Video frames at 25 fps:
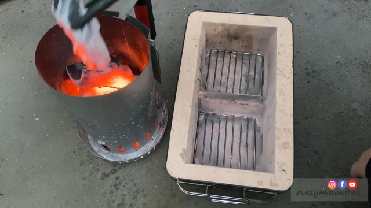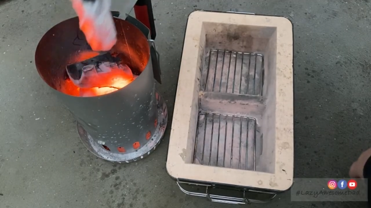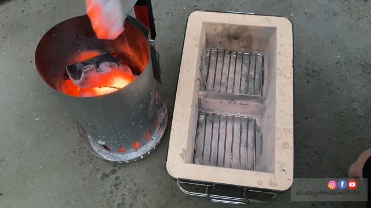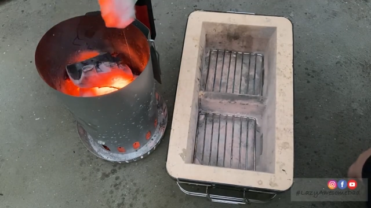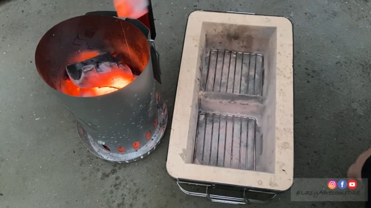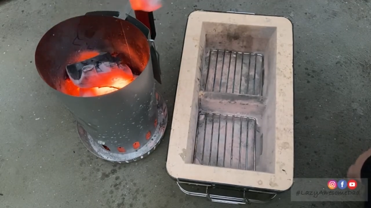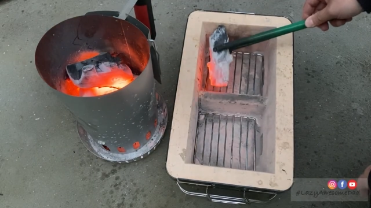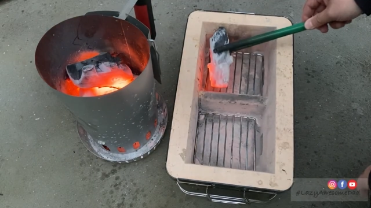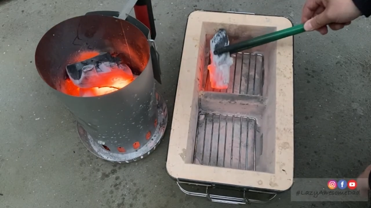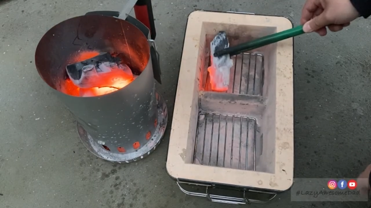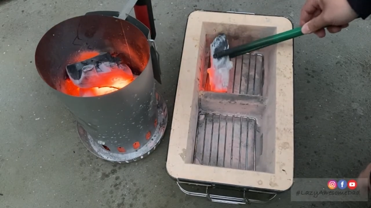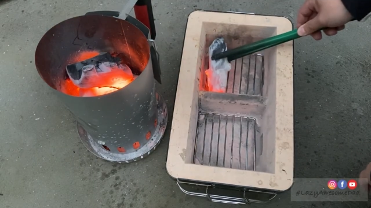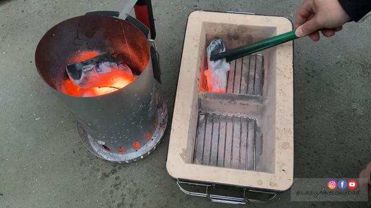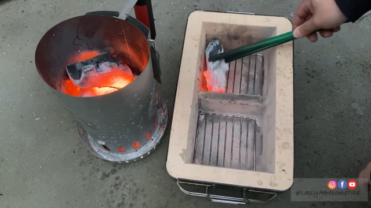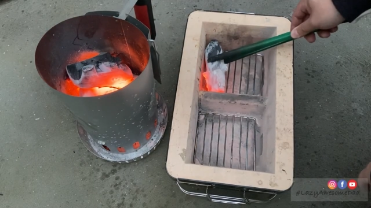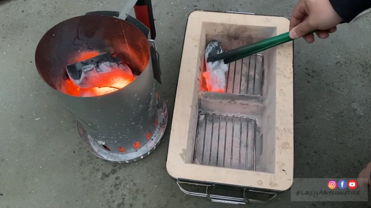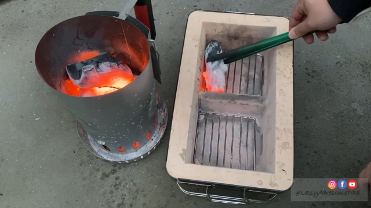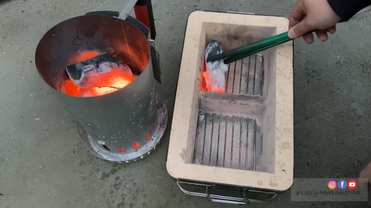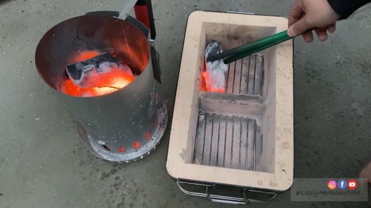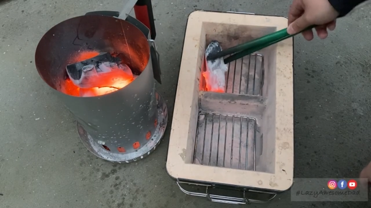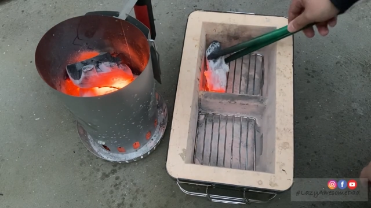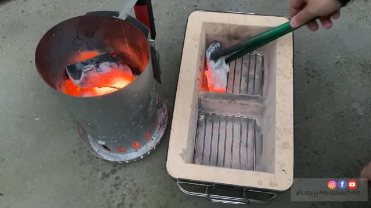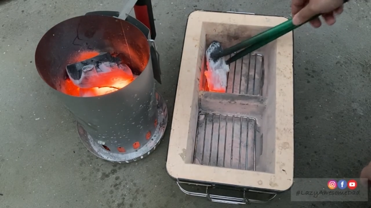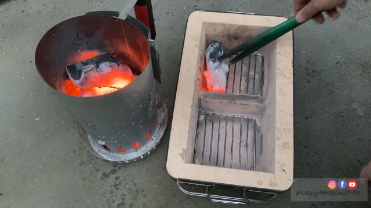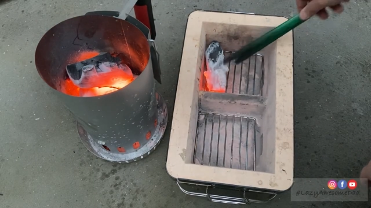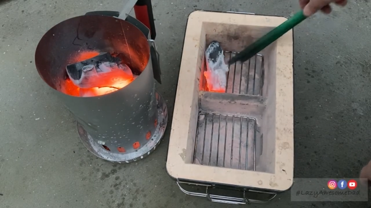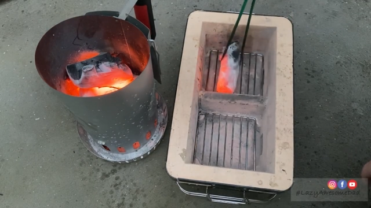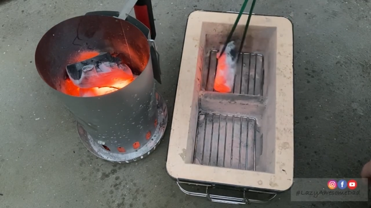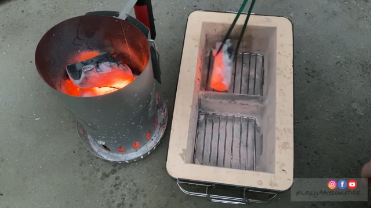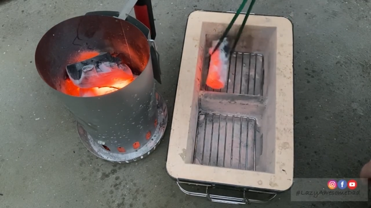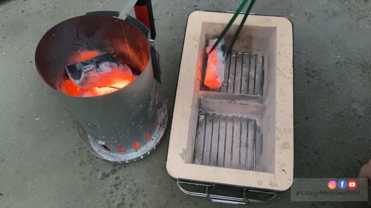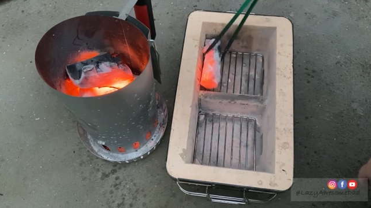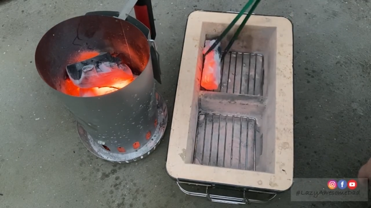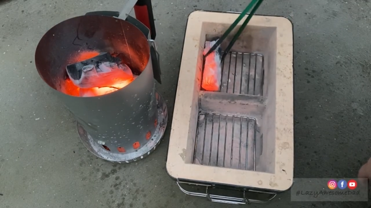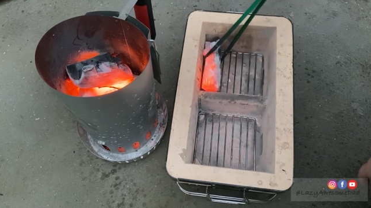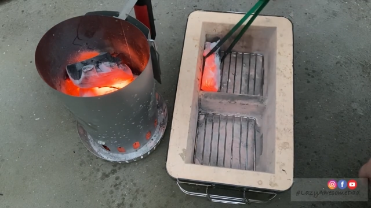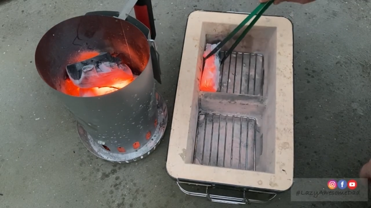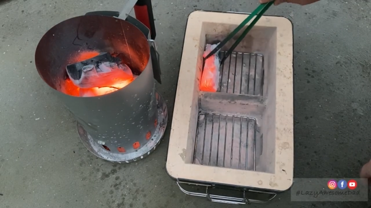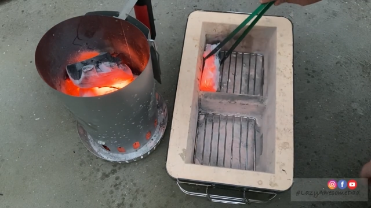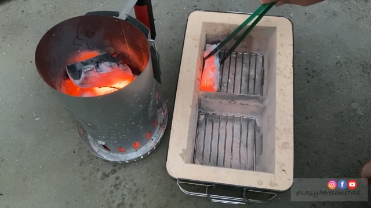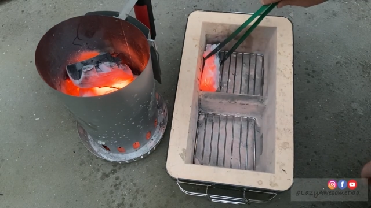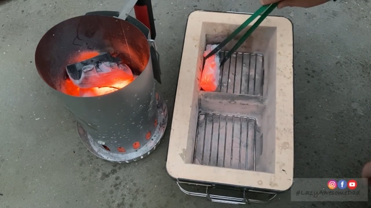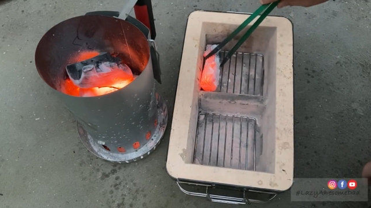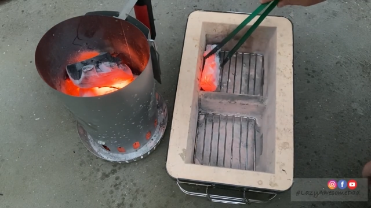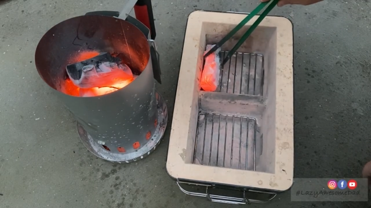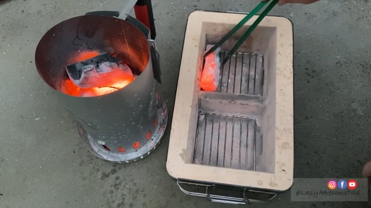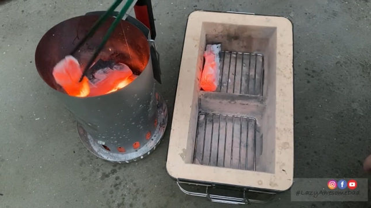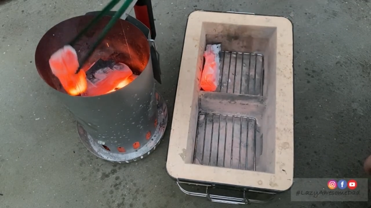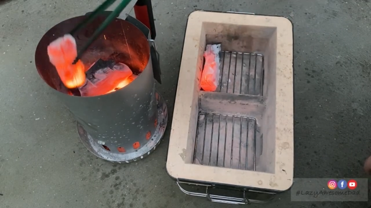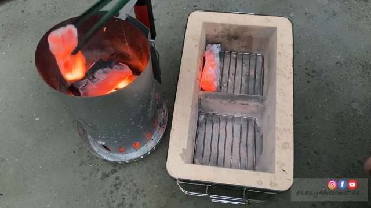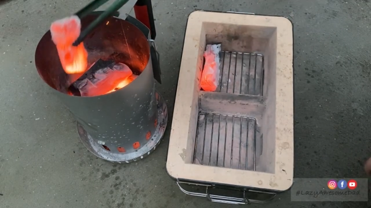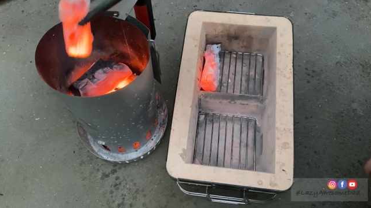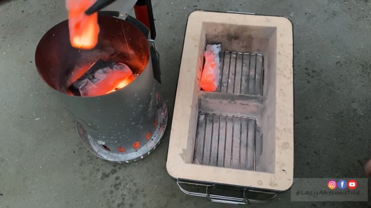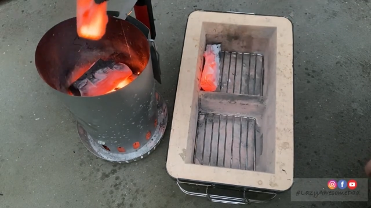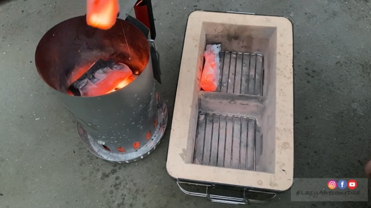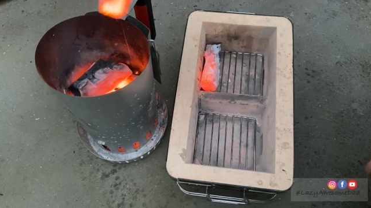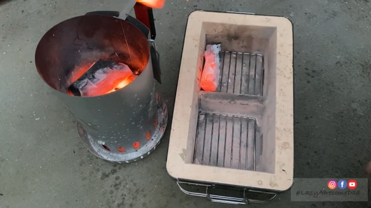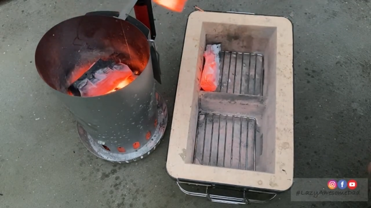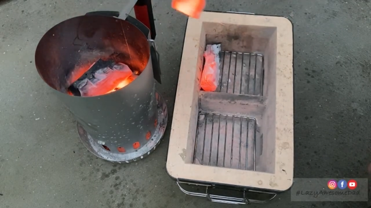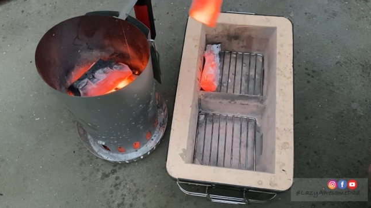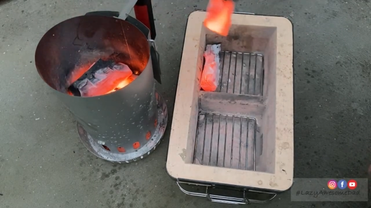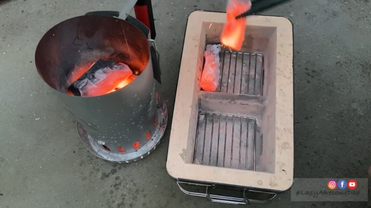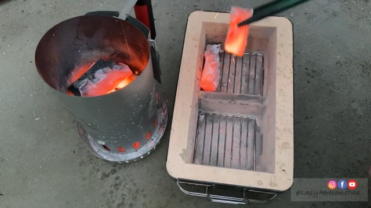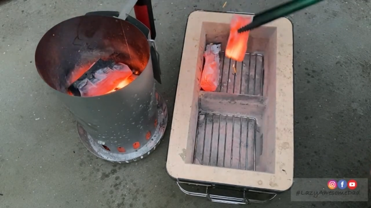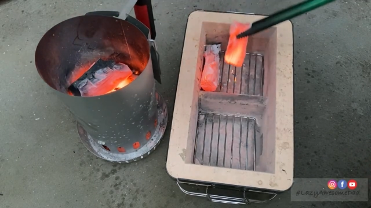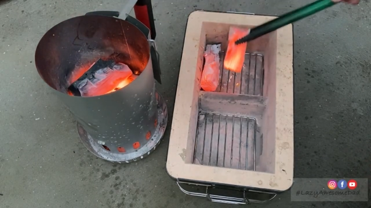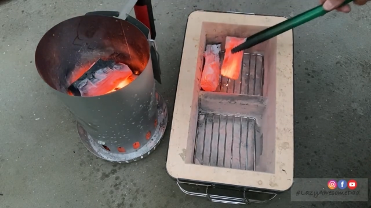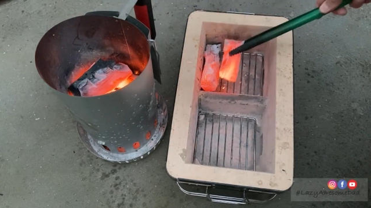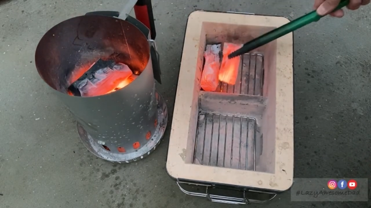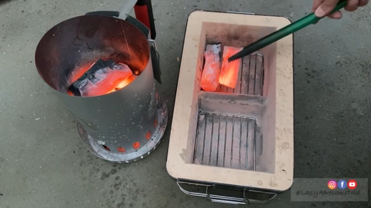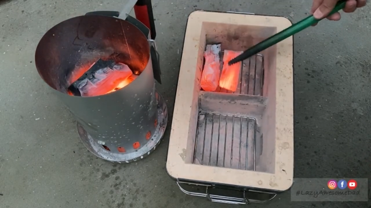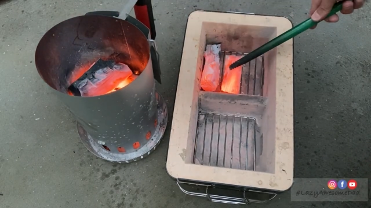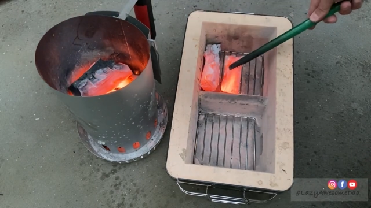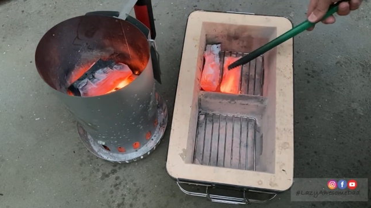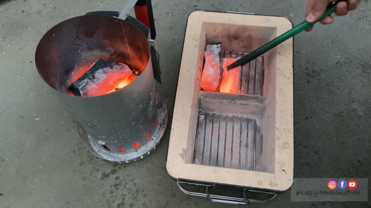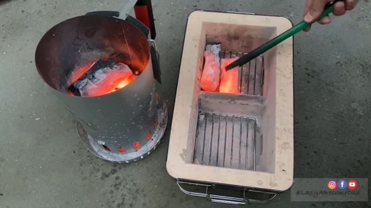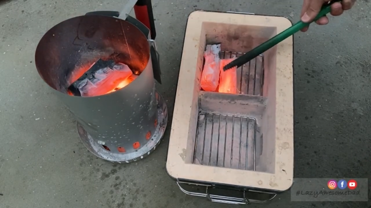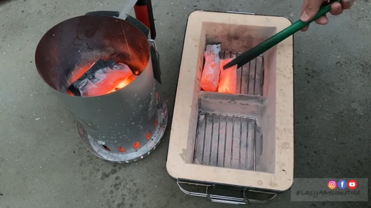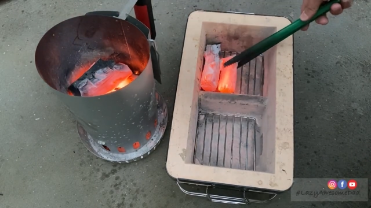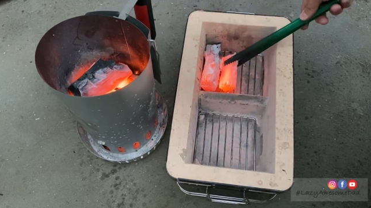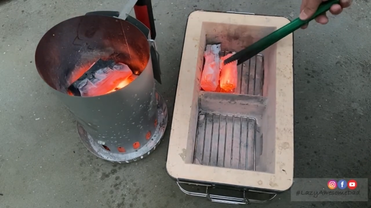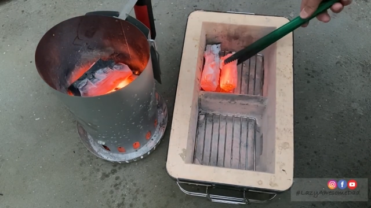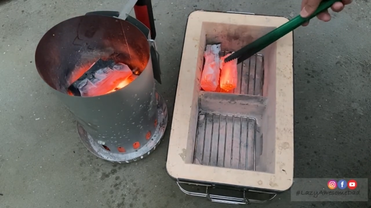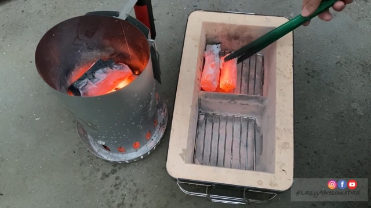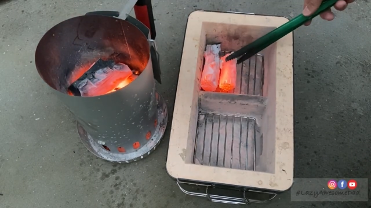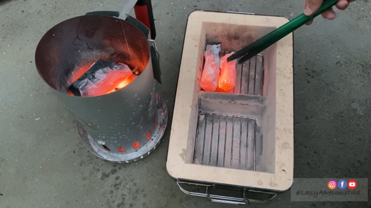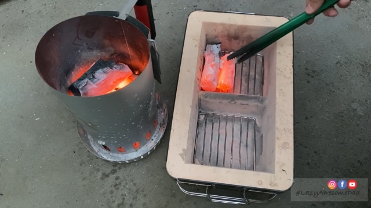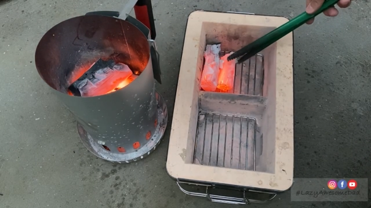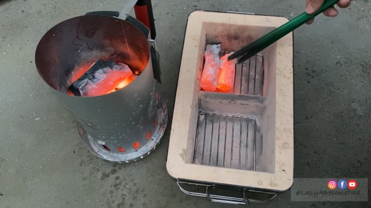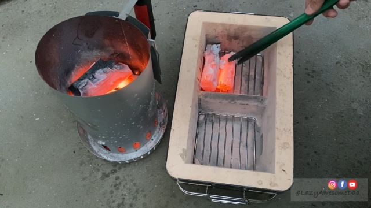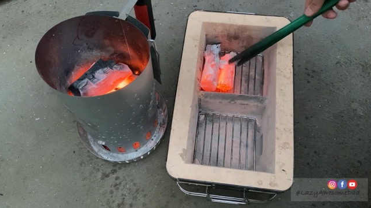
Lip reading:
[unreadable: no face in view]